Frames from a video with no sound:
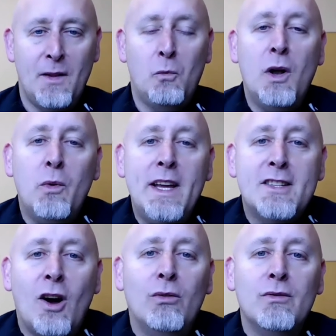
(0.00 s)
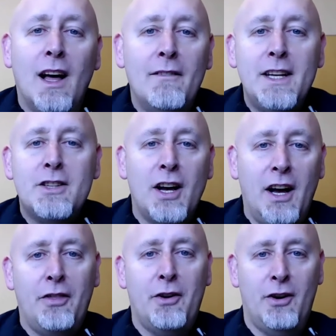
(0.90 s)
when we don't love each
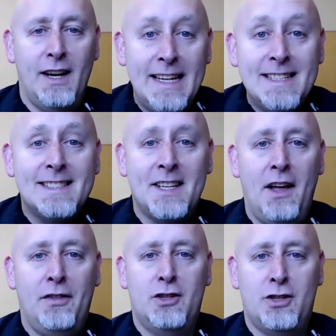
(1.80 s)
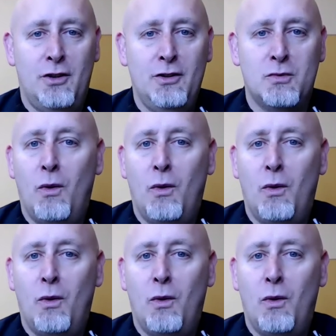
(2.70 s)
other inside the church,